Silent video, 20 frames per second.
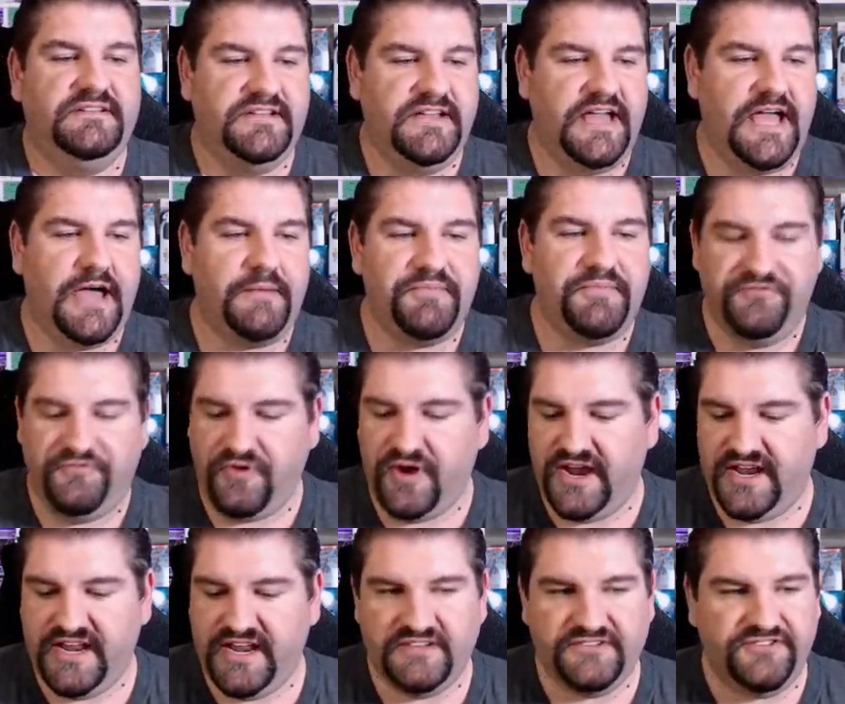Happy
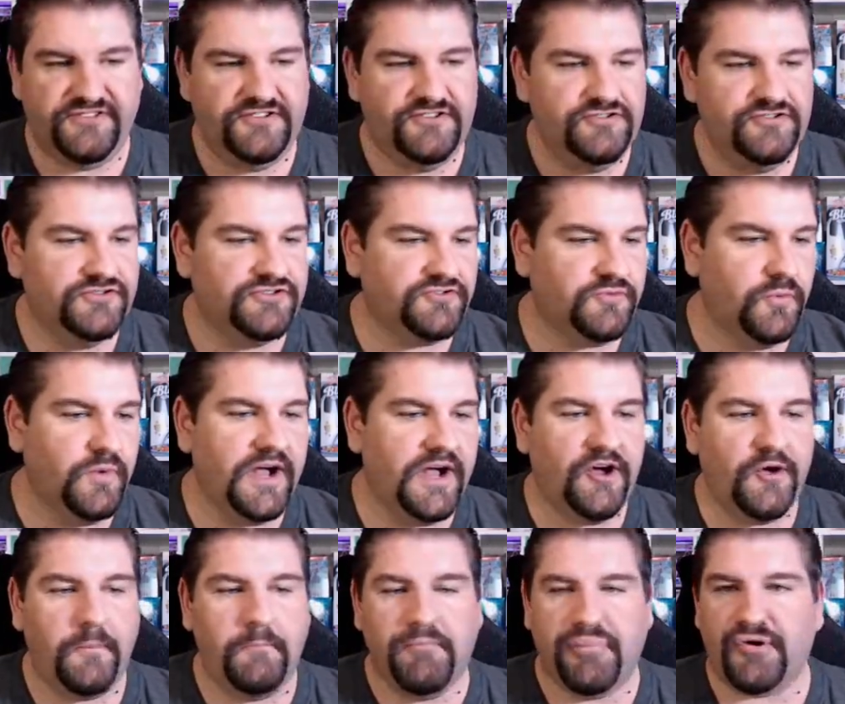Friday to you as
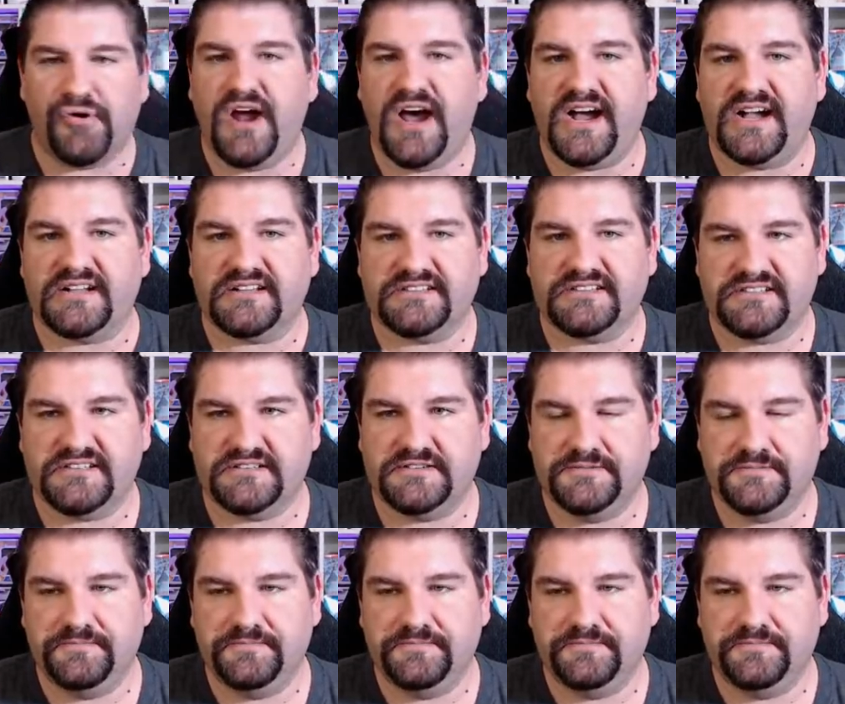well, Bronx.